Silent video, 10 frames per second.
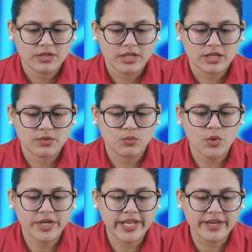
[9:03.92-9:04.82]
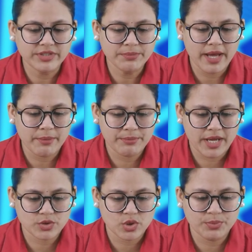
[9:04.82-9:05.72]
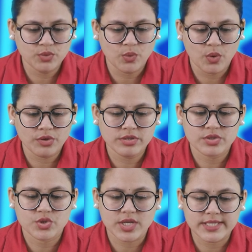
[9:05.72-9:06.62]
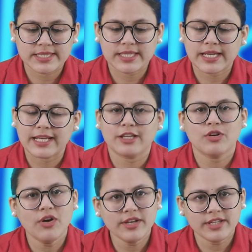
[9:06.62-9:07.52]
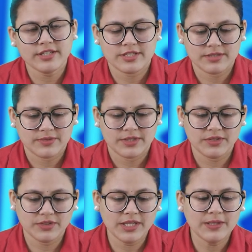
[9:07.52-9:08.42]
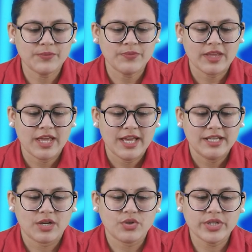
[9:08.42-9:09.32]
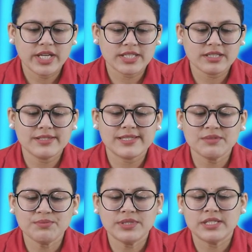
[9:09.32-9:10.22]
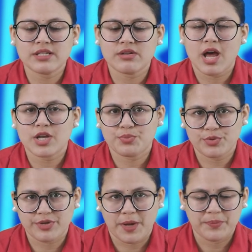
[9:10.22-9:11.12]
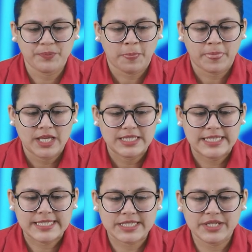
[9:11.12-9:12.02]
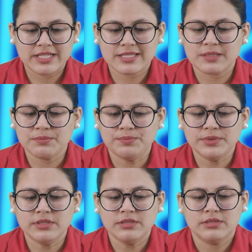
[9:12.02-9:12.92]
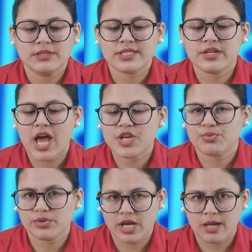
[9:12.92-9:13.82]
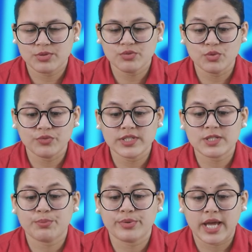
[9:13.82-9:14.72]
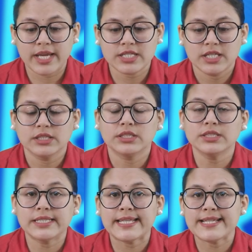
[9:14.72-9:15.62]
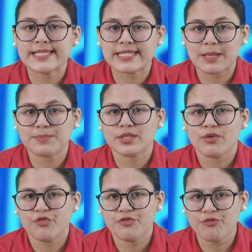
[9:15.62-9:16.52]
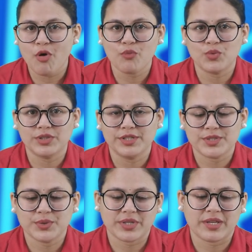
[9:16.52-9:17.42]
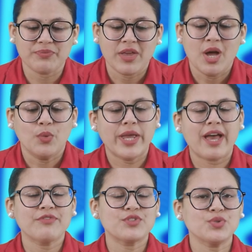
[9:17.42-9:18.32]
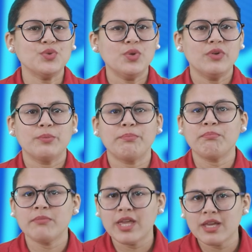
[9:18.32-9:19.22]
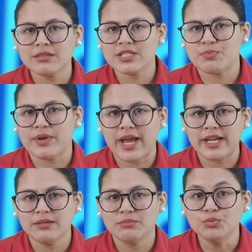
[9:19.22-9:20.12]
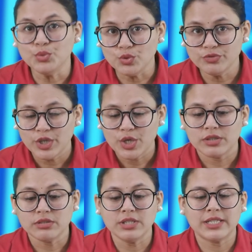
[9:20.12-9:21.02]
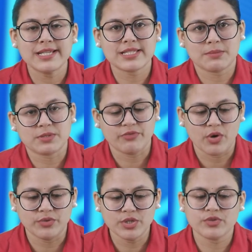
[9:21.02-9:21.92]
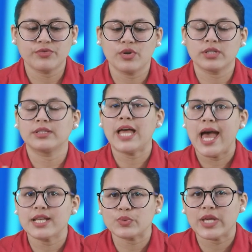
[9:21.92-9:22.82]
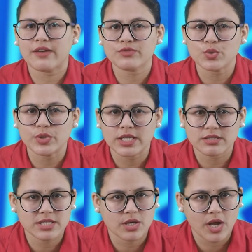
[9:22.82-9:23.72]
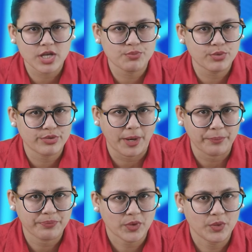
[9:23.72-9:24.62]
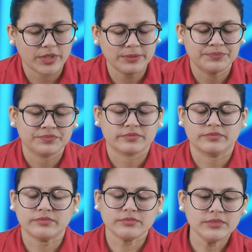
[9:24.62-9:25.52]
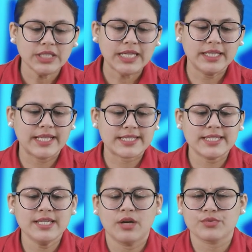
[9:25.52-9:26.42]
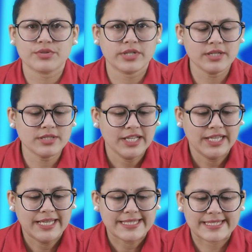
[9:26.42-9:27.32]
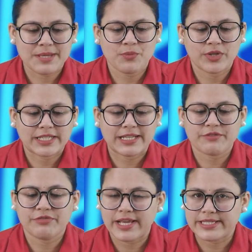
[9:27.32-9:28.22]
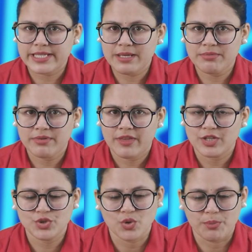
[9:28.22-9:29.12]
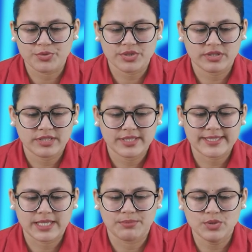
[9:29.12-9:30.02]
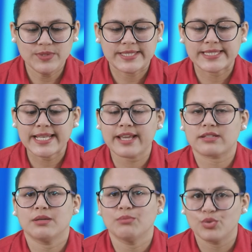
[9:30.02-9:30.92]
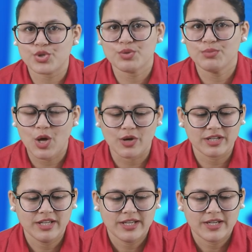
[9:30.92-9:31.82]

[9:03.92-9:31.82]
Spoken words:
And whatever backdrop you want, just click on it. Okay. Now, creating a simple Scratch program. Let us create a simple Scratch program to move the sprite 30 steps forward. Okay. We have to make the sprite move 30 steps forward. So, for that, we have to create a Scratch program. Okay. And let's see how to create. Step 1, click File tab, new option. Step 2, select the motion block.